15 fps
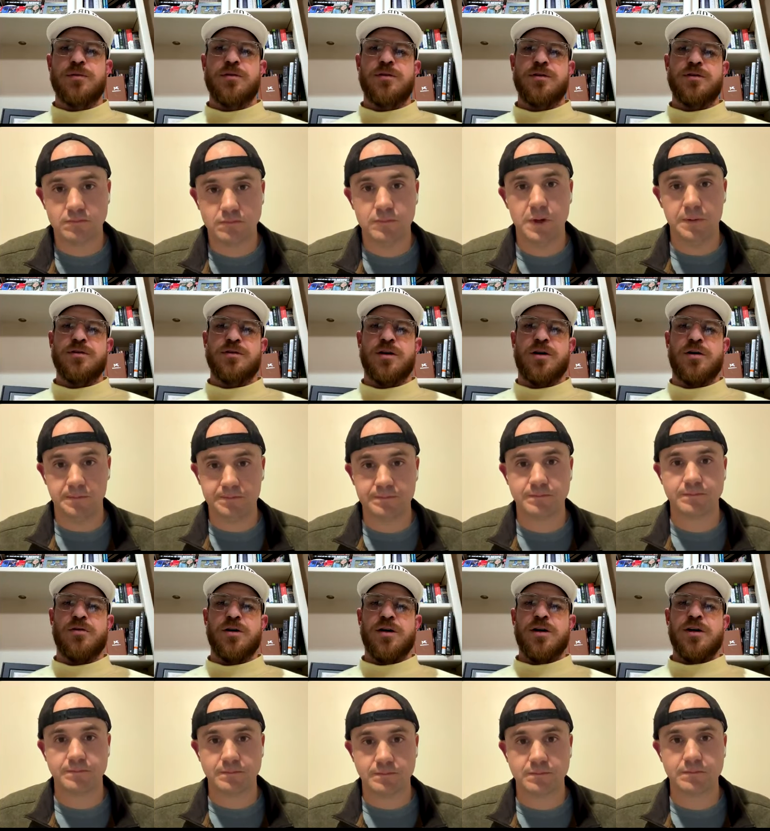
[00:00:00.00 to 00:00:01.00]
Speaker 1: Yeah.
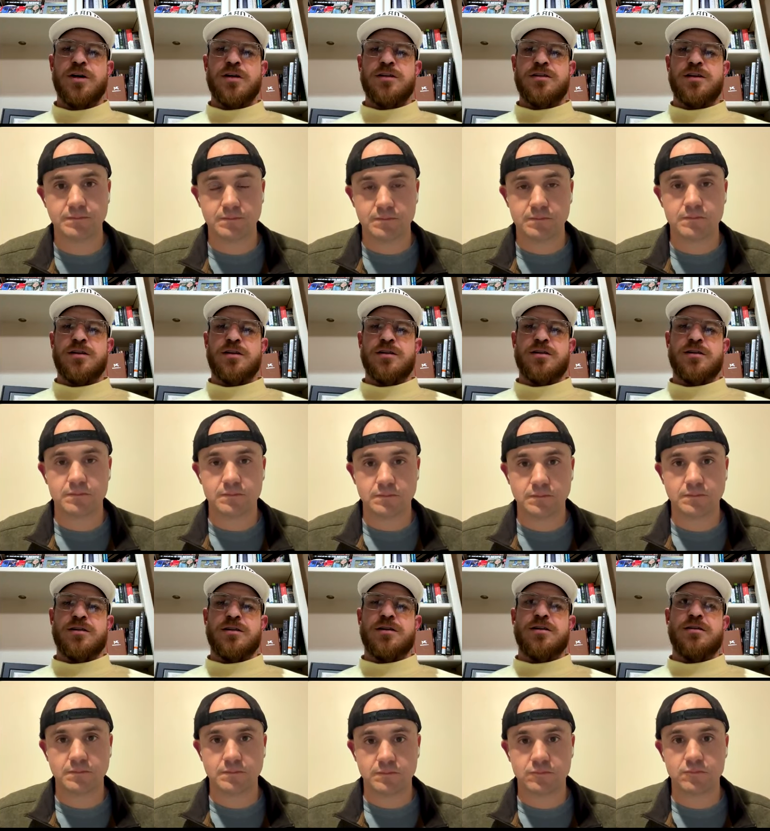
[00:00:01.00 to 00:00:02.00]
So, to
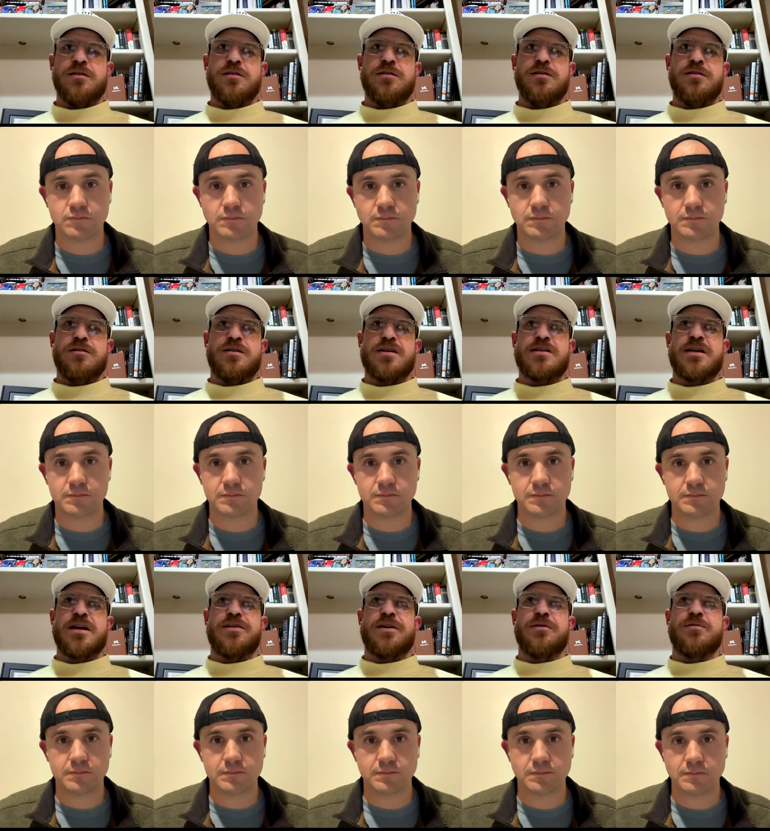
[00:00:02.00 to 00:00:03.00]
to
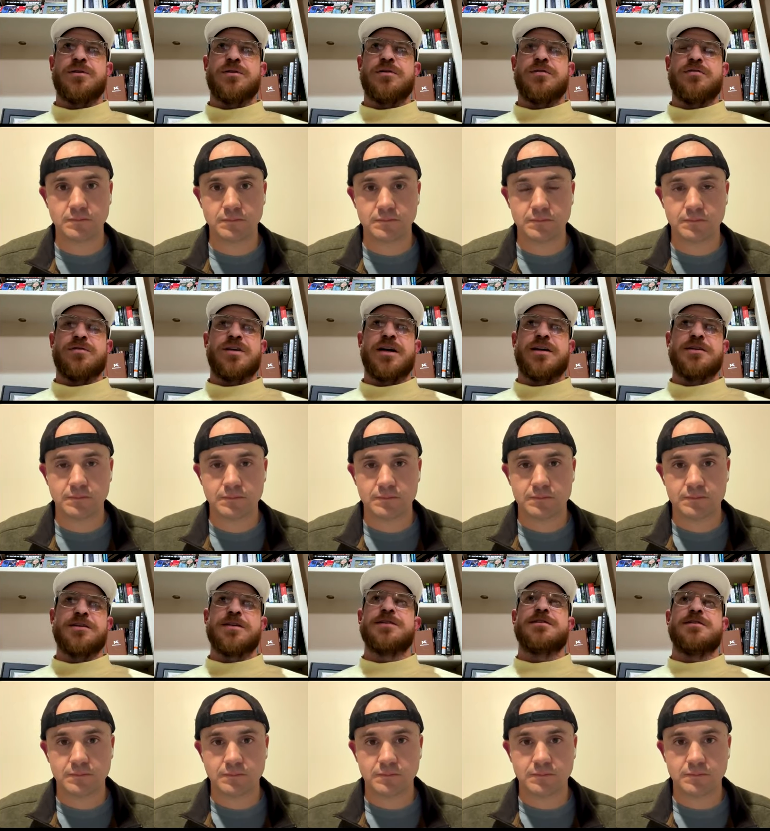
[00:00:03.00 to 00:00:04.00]
say that it would have
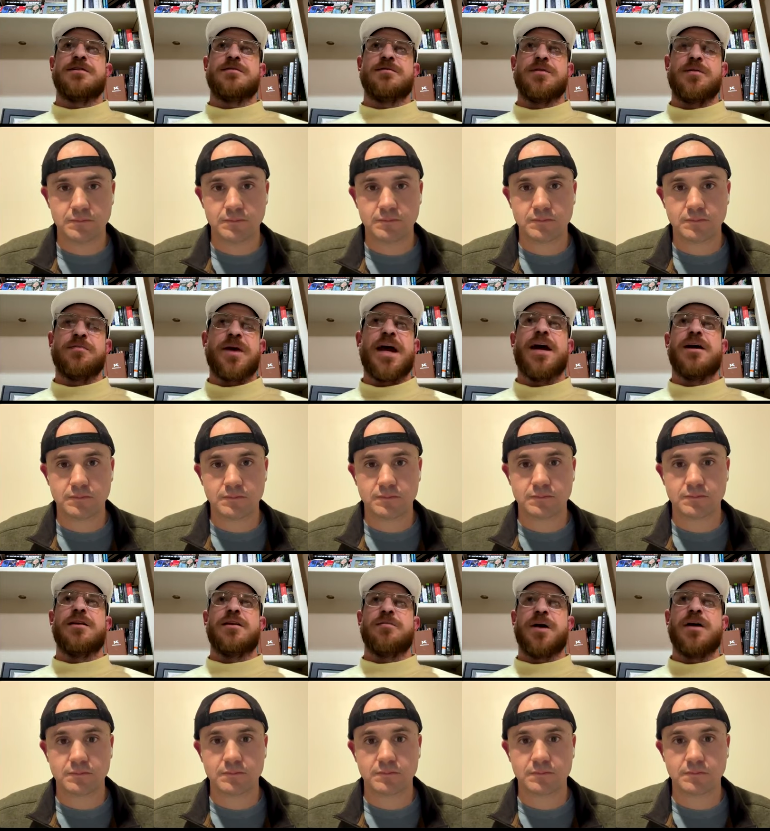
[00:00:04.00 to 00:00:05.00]
taken just the the
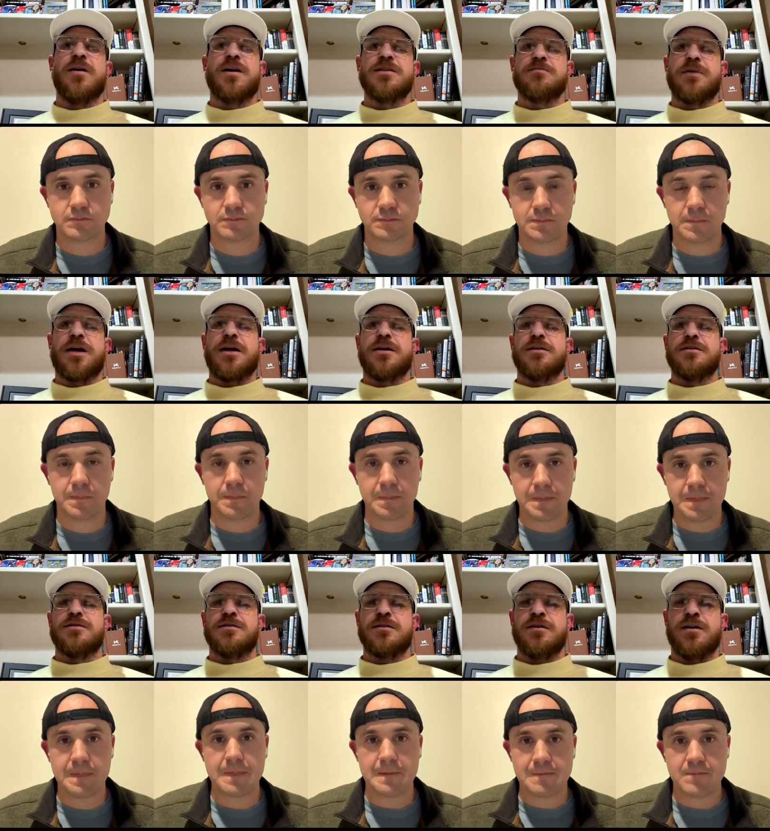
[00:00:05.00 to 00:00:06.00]
man, the paralyzed
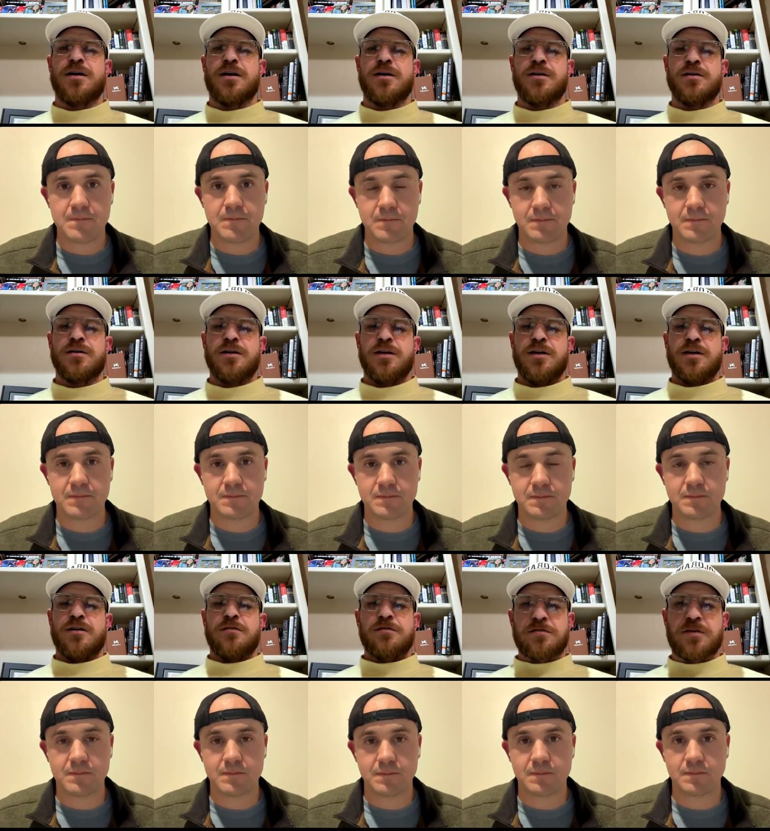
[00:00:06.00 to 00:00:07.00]
man's uh,
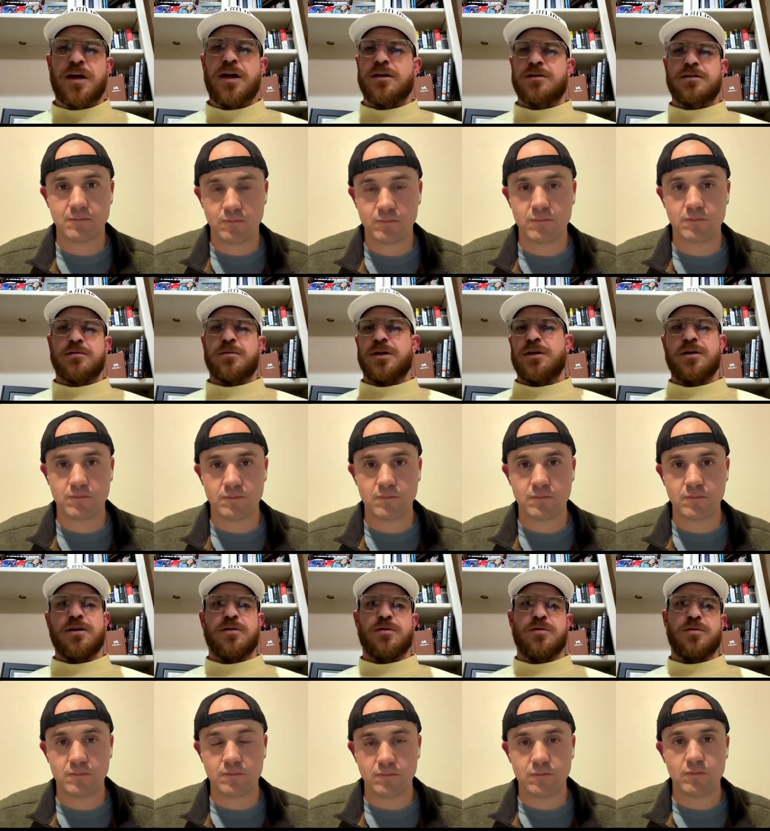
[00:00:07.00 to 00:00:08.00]
faith to be
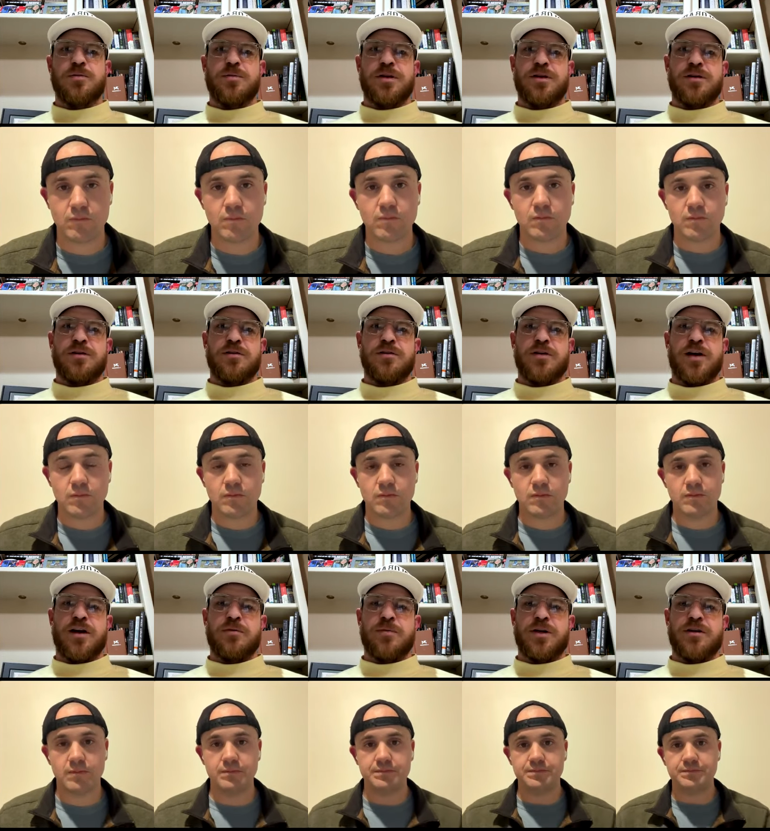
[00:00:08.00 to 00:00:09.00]
healed would be
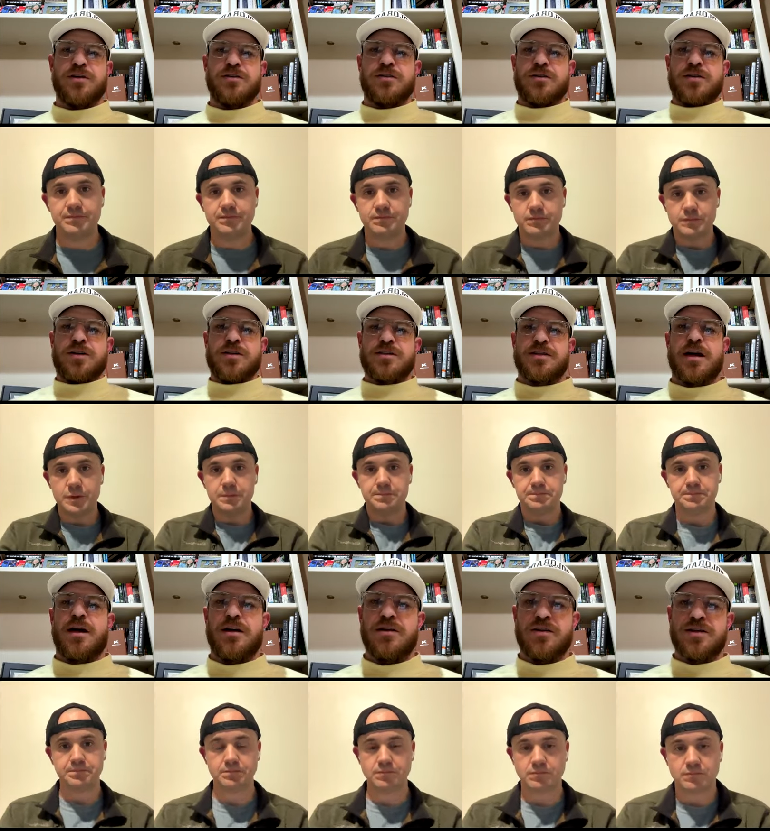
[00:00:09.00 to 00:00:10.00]
incorrect because there is
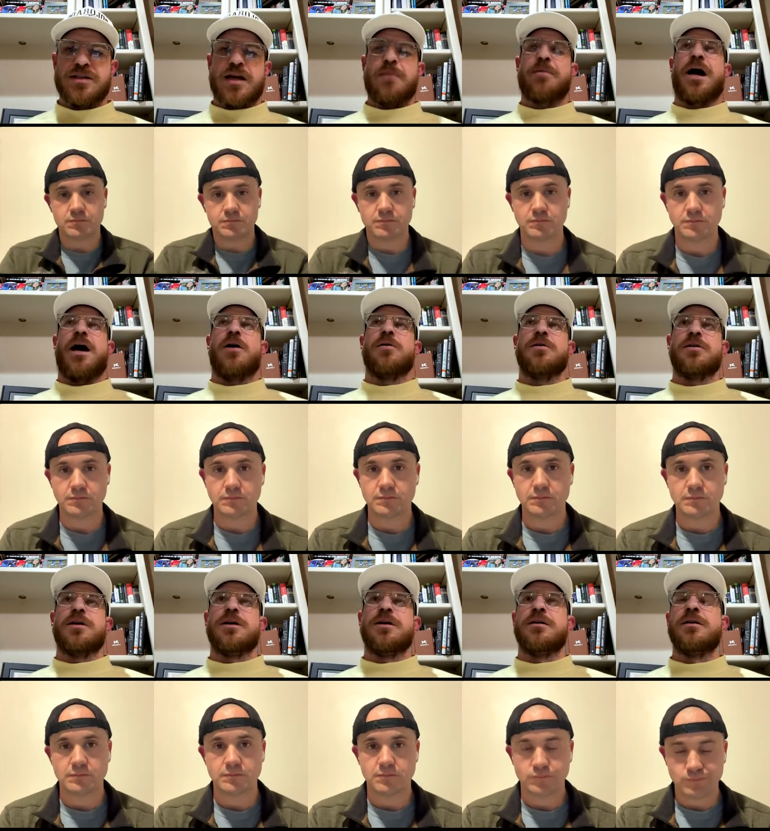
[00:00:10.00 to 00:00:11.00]
that there is that
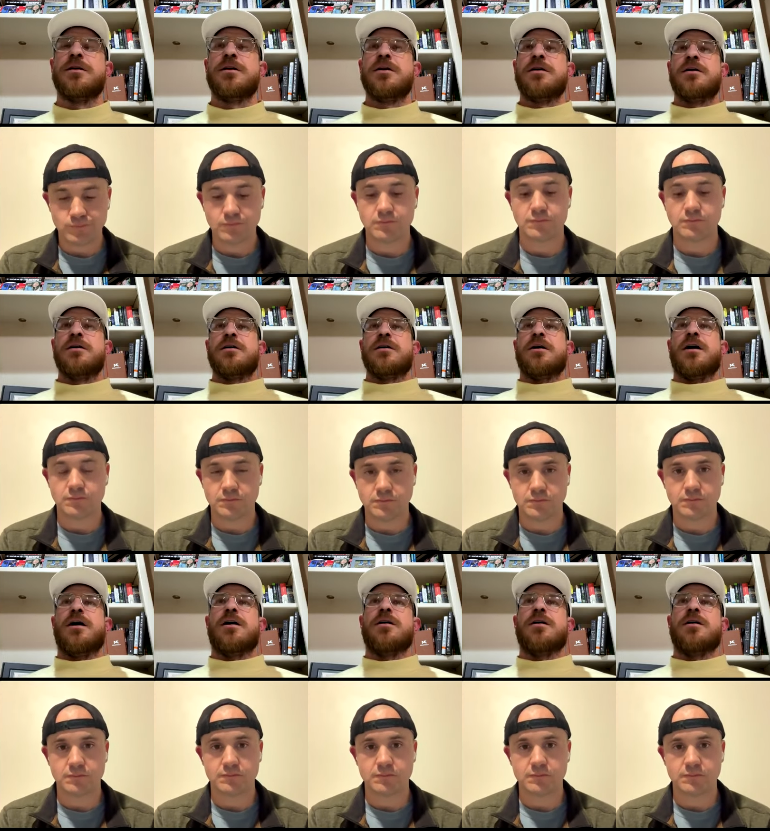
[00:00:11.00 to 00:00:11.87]
power in um,